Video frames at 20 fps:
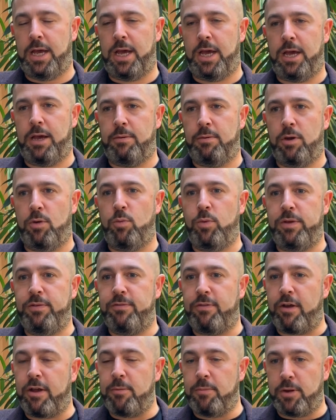And we
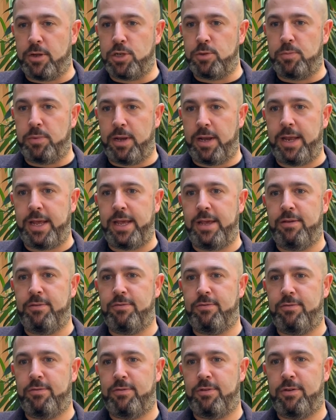very much believe,
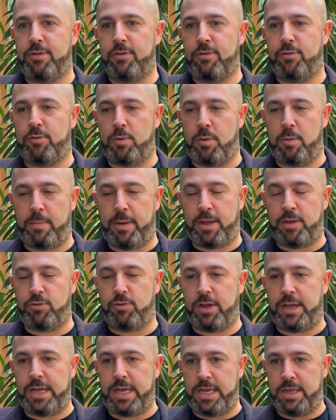from a
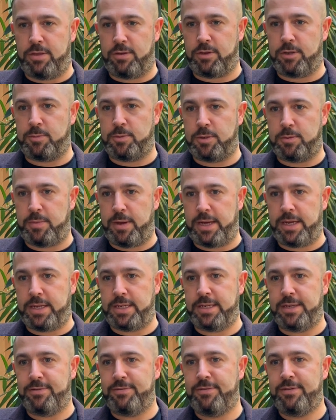Mandrake ethos
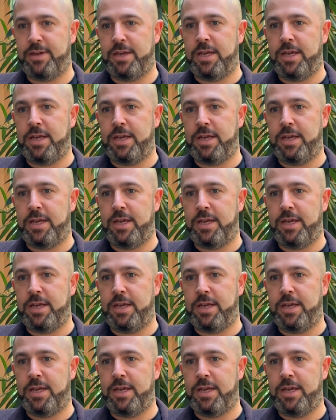perspective,